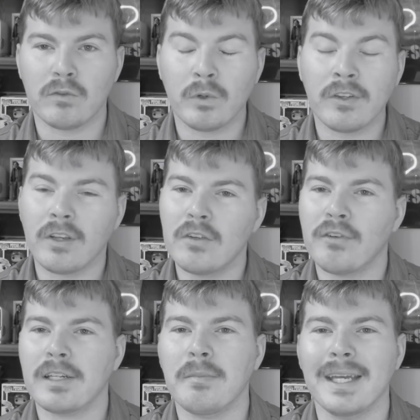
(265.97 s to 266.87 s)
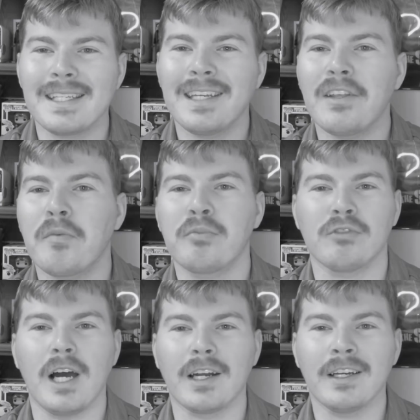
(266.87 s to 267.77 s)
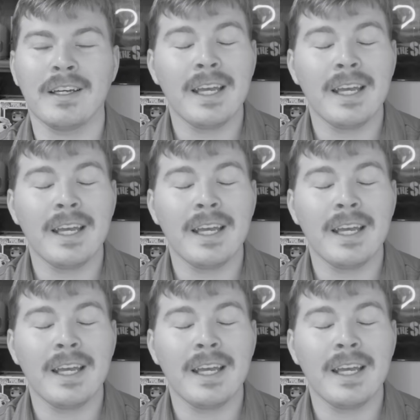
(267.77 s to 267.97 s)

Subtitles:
once again directed by Kenneth Branagh.